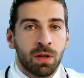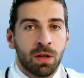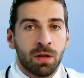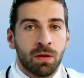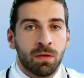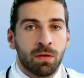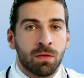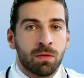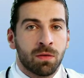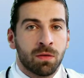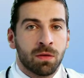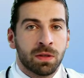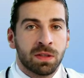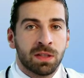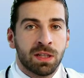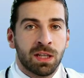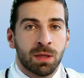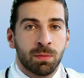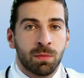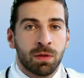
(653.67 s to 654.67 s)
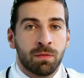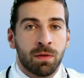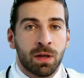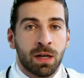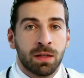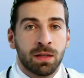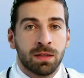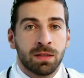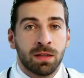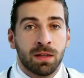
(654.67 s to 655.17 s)
and arugula are
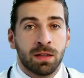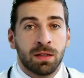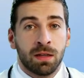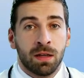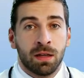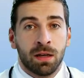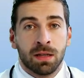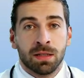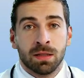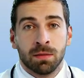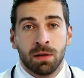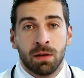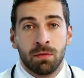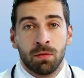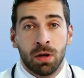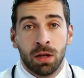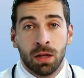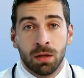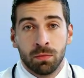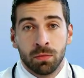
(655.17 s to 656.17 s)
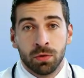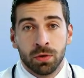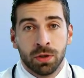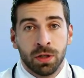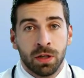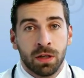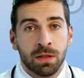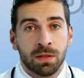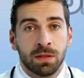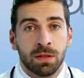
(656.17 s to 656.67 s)
rich in compounds
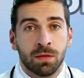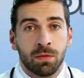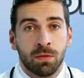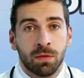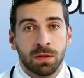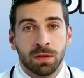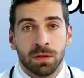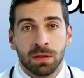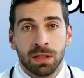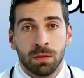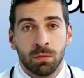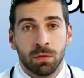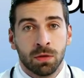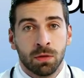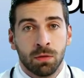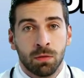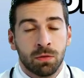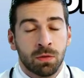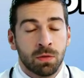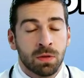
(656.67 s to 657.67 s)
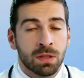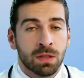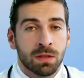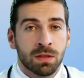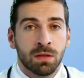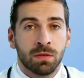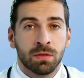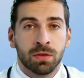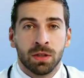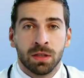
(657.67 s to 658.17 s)
called polyphenols,
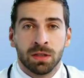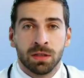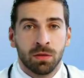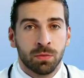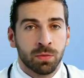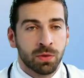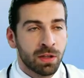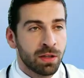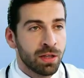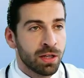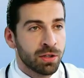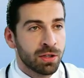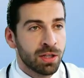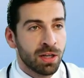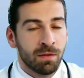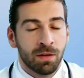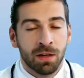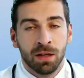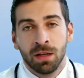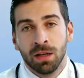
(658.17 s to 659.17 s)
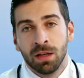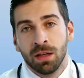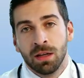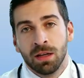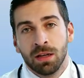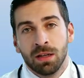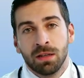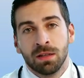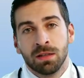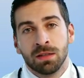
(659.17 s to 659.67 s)
plant chemicals that
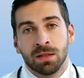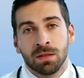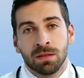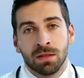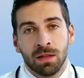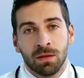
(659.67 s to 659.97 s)
act like